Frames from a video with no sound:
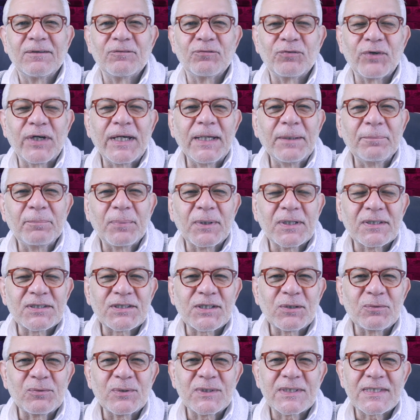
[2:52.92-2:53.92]
vapor,
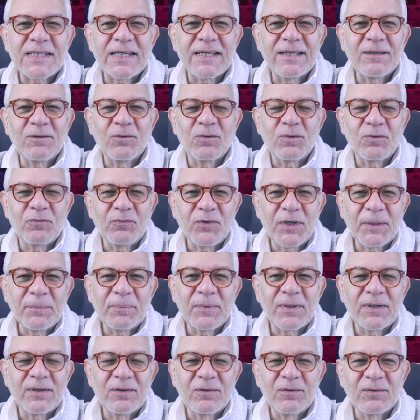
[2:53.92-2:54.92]
shall we say, or the
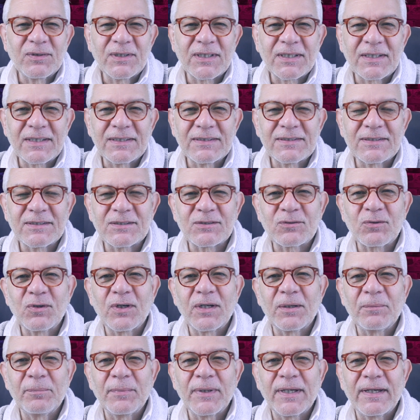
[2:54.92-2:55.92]
vapor decreases
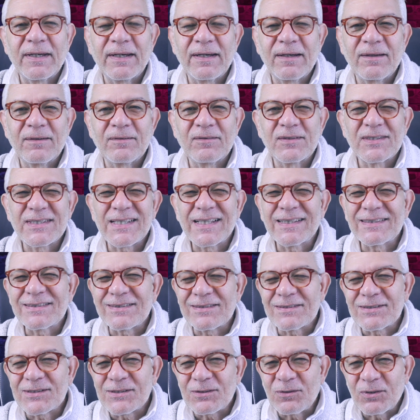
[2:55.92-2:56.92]
quite a bit, the
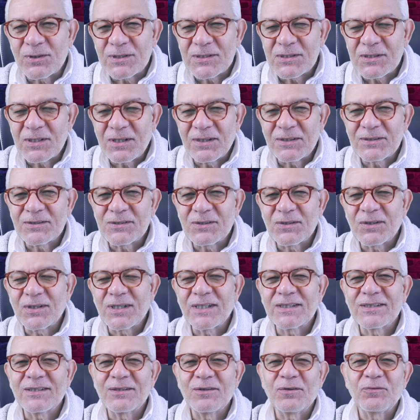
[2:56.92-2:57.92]
sensor is going to start
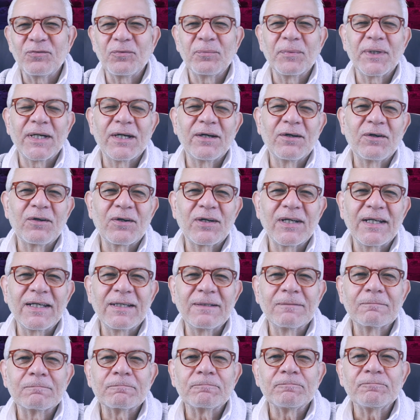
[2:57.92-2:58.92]
cutting off a bit
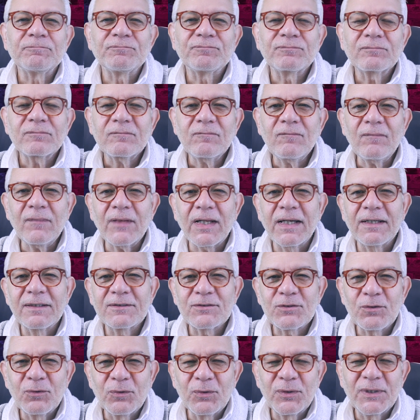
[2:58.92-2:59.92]
early.
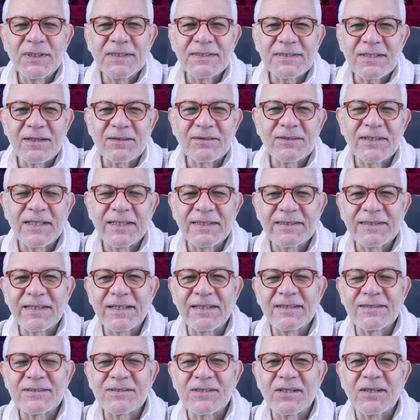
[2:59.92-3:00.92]
So all these are
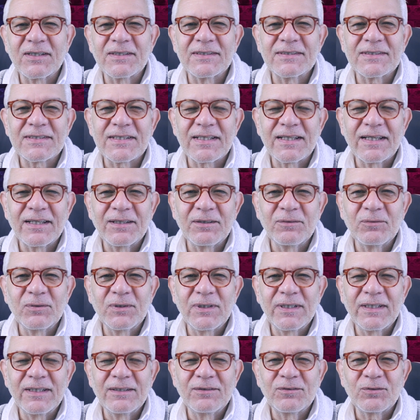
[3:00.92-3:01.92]
telltale signs that you will
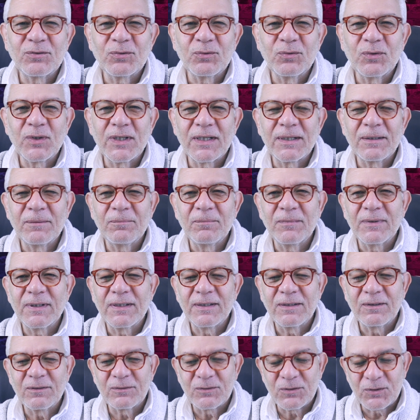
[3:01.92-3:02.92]
need to,
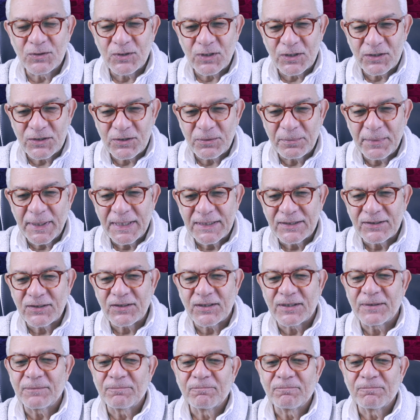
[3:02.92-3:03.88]
to charge the battery.